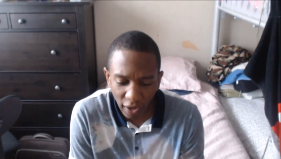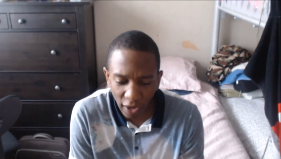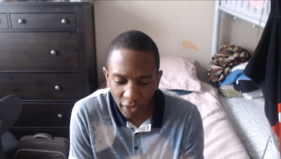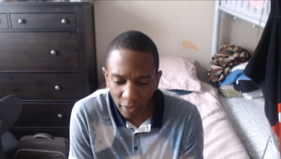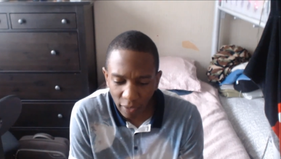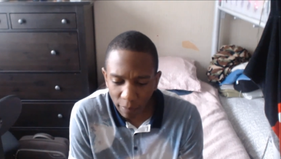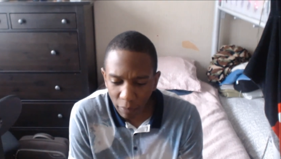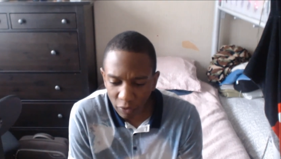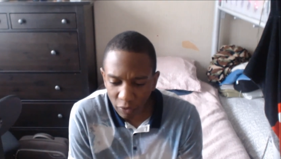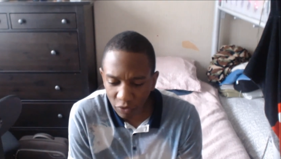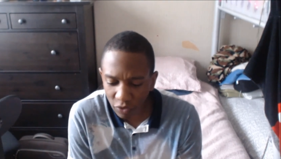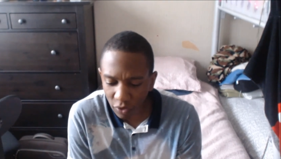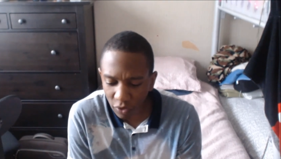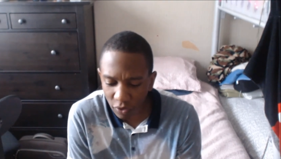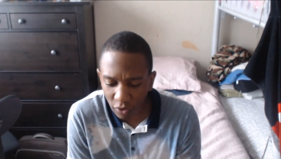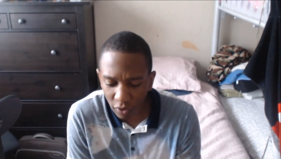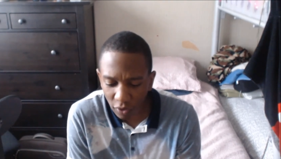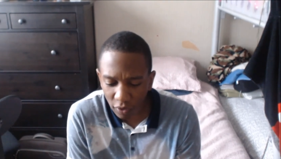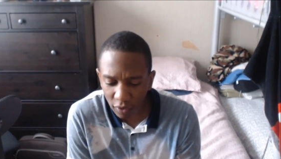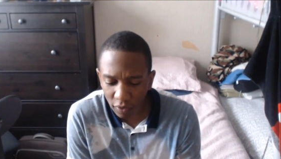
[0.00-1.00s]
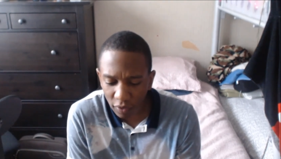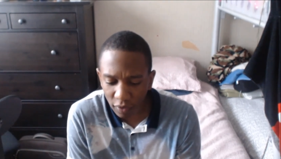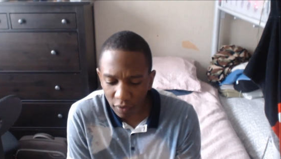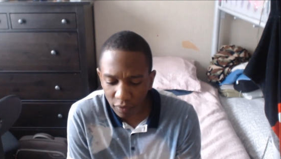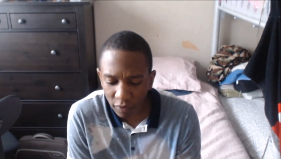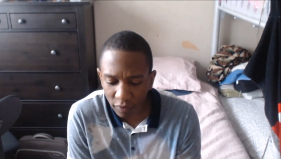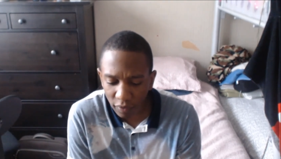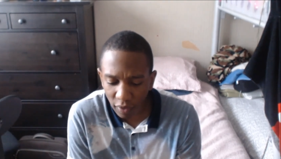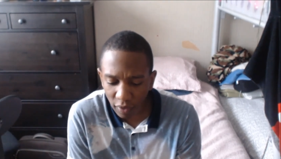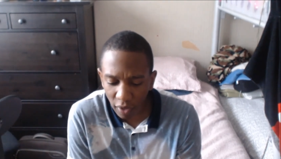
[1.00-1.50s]
and I must have got
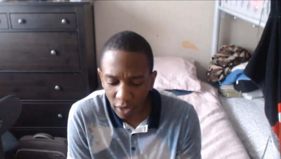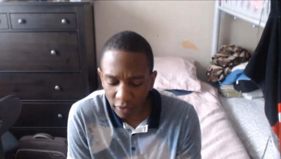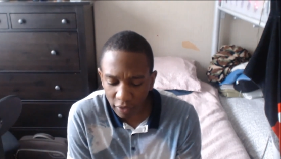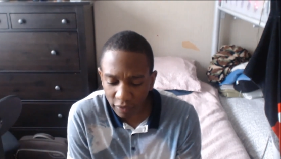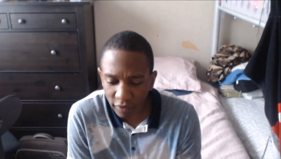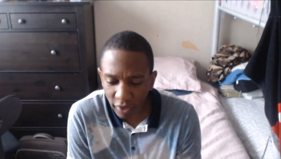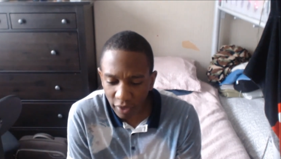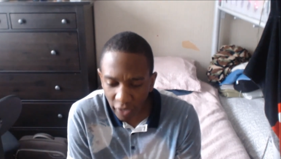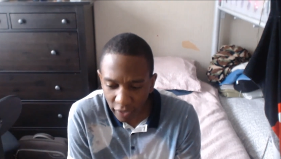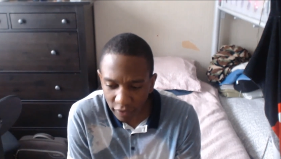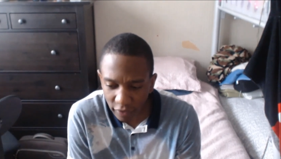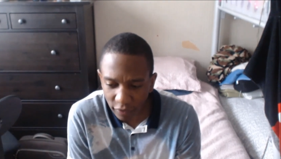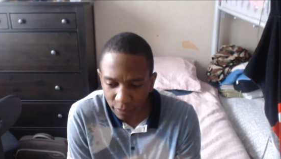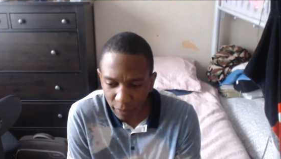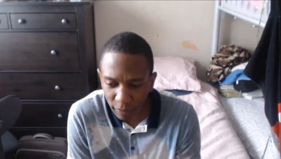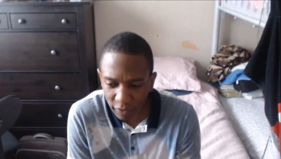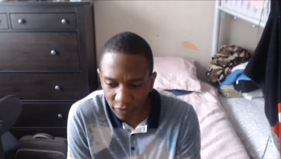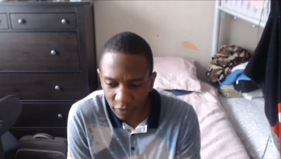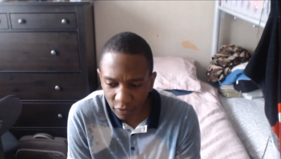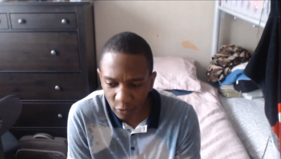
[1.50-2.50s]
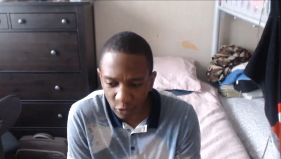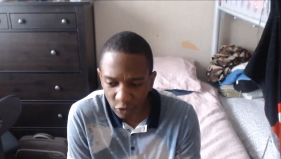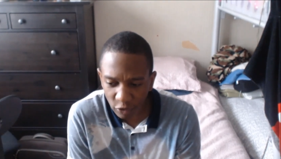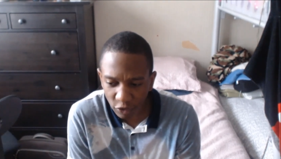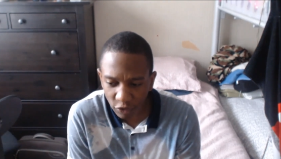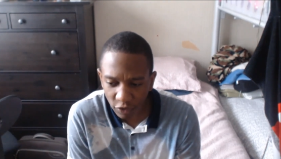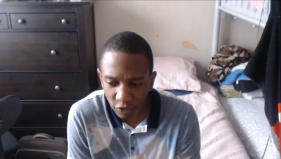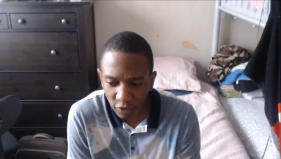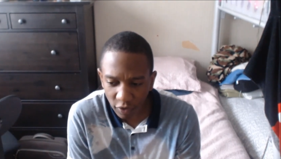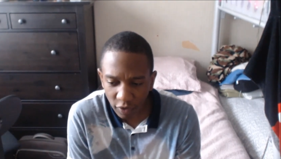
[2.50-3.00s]
a text
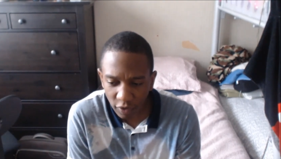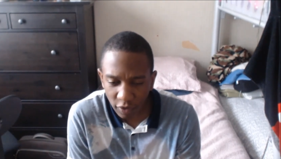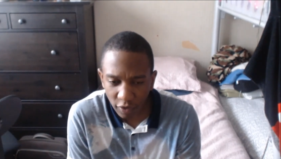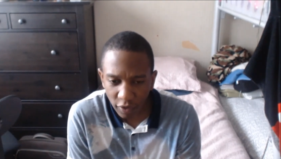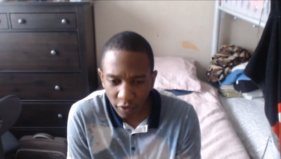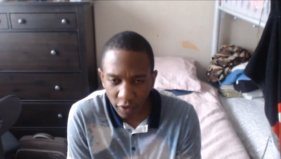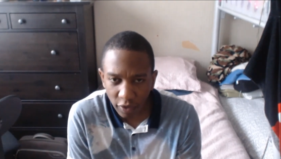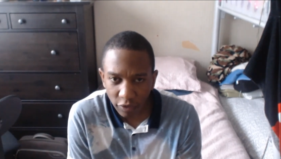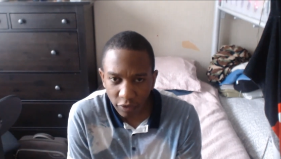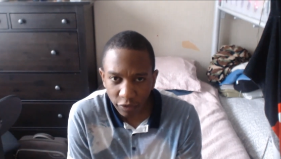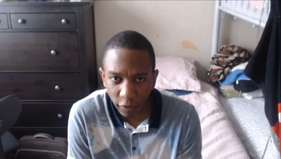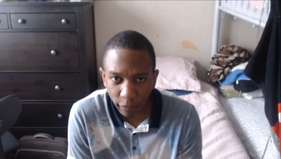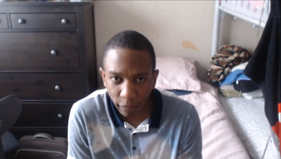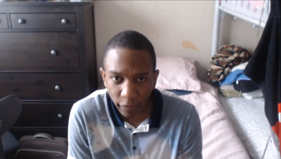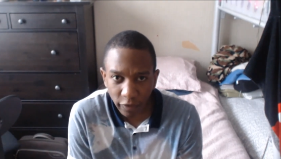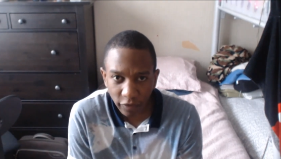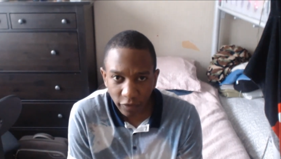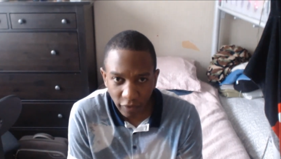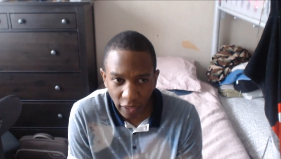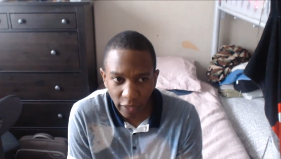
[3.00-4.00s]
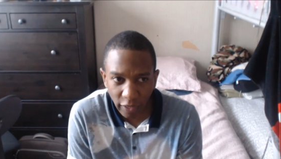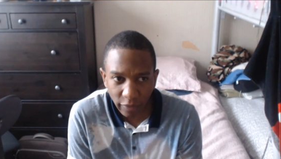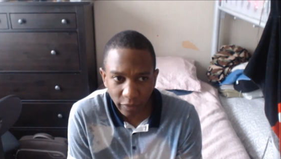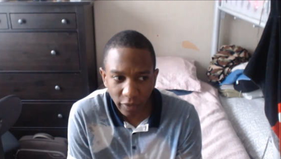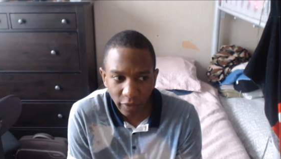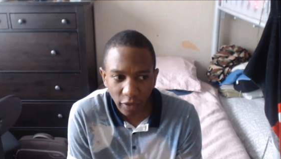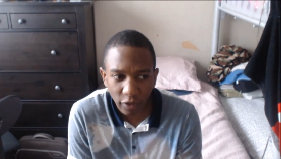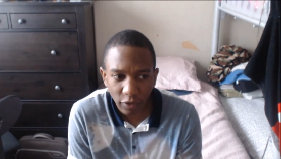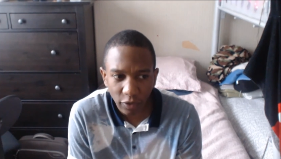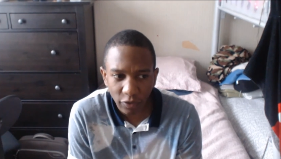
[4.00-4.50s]
message from the same
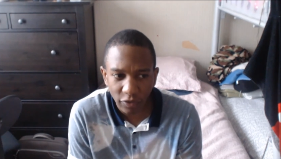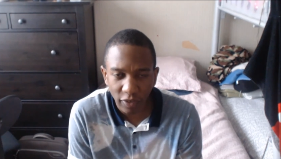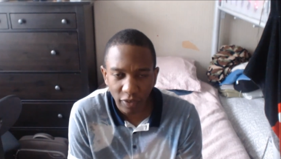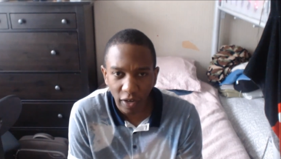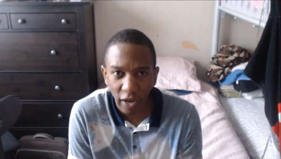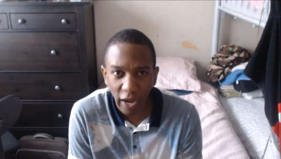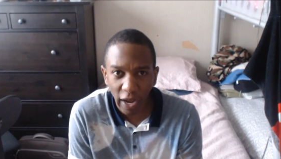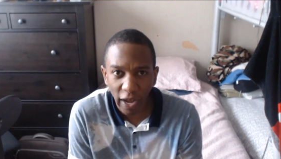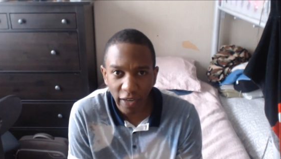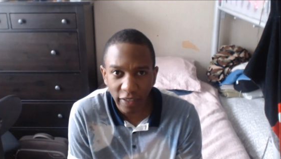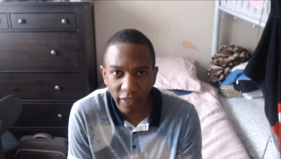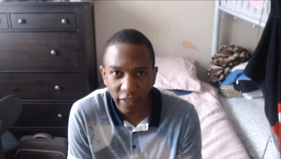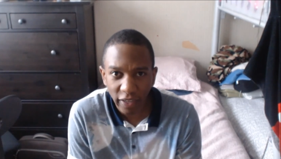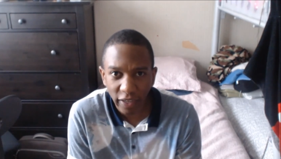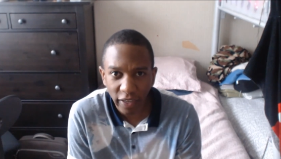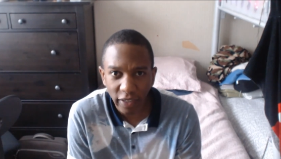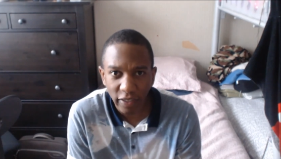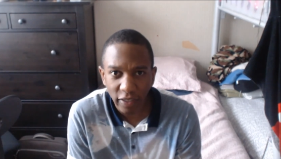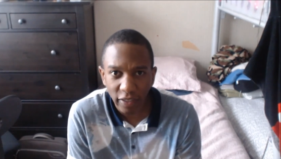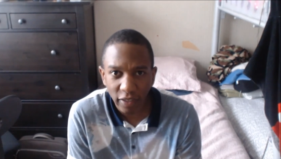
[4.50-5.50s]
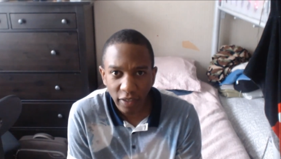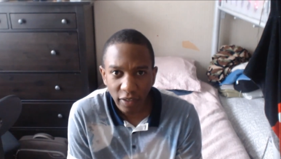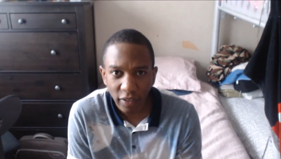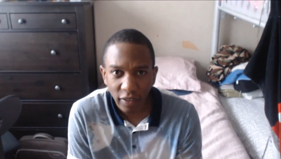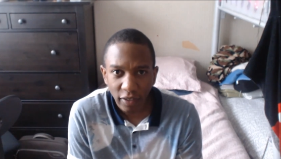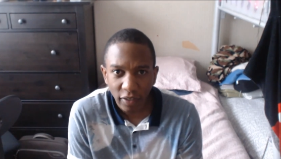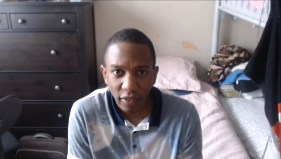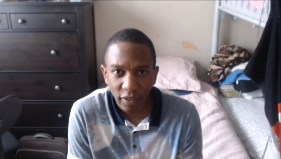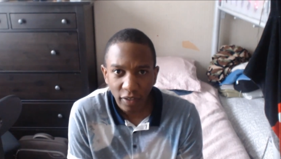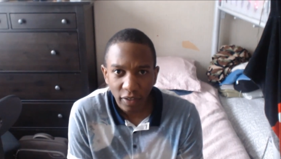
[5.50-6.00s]
girls now, and they
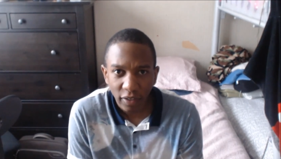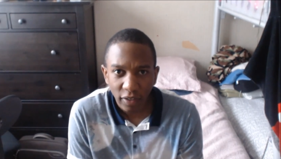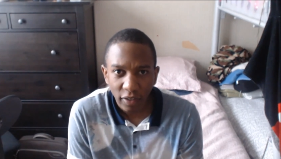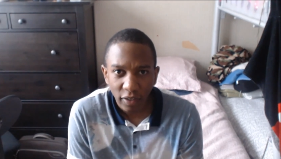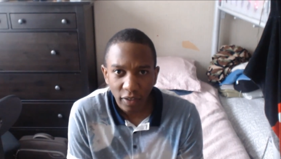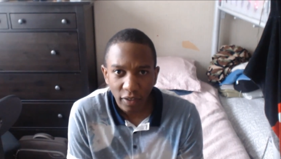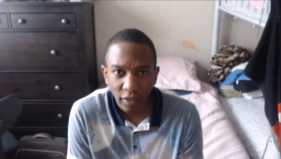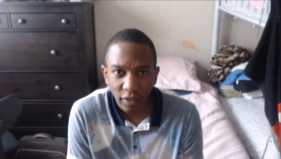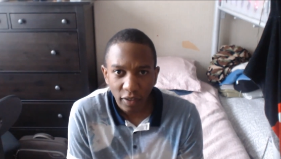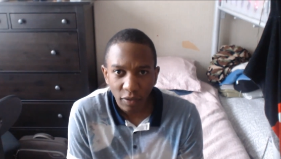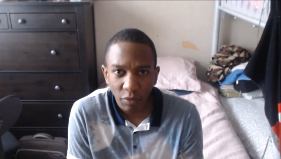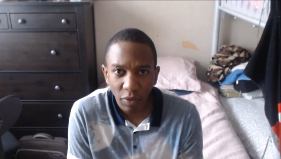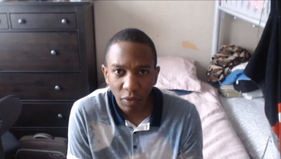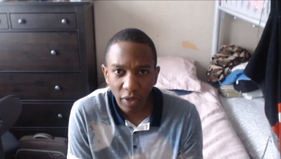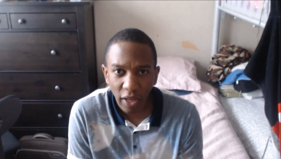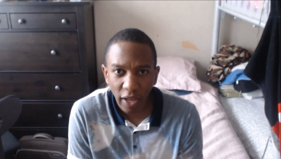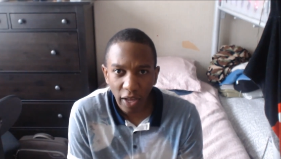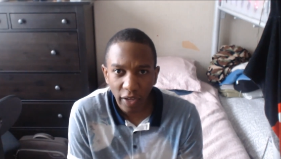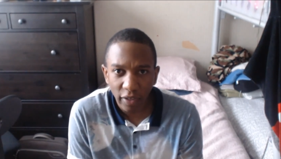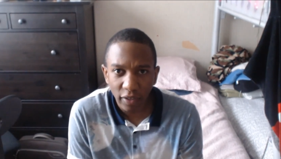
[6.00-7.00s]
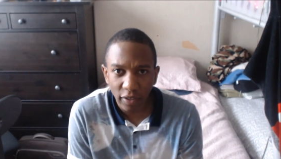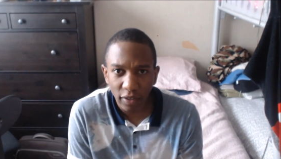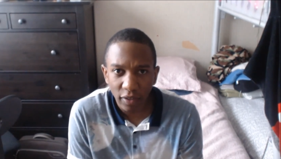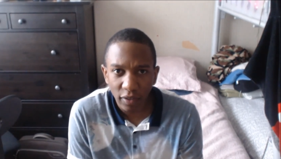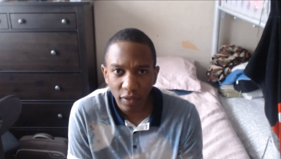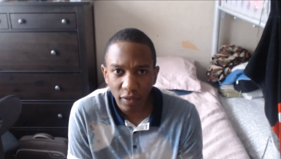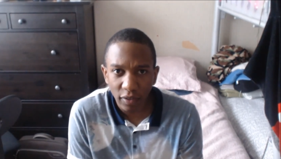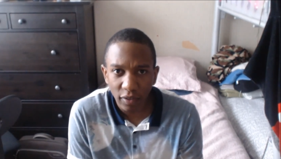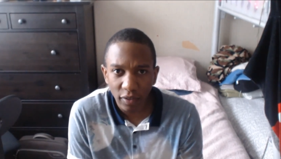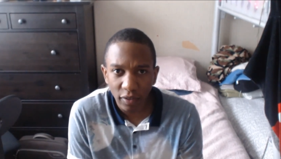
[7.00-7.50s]
were like,
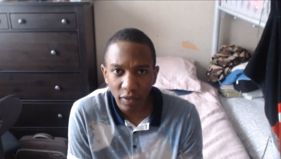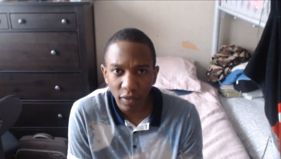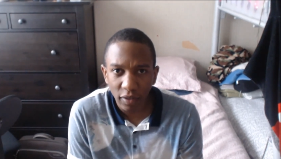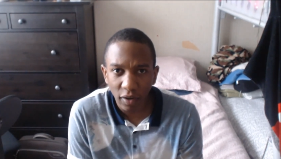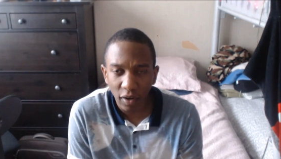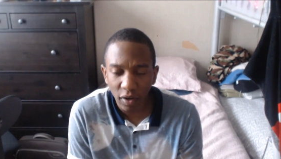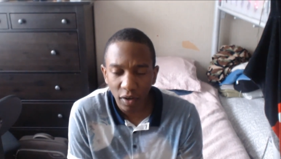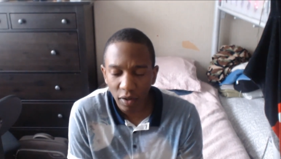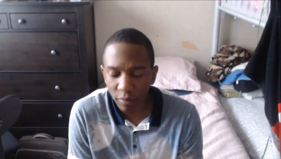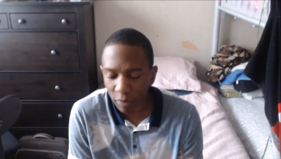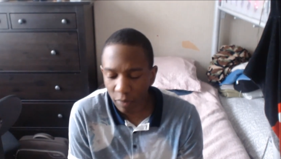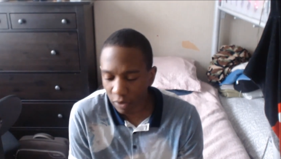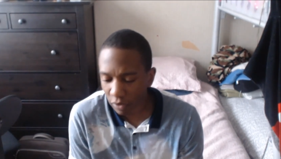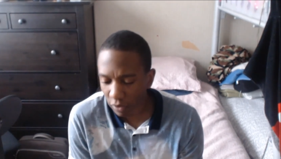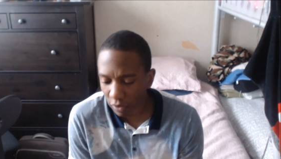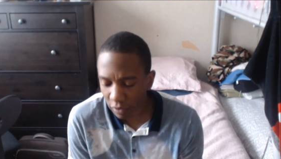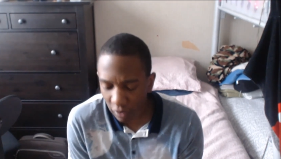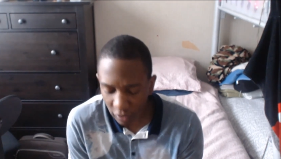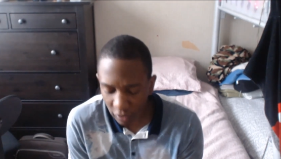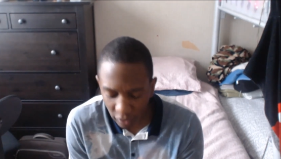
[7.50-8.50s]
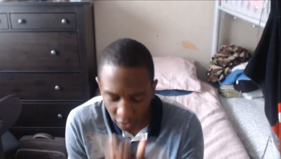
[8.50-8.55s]
oh my god, they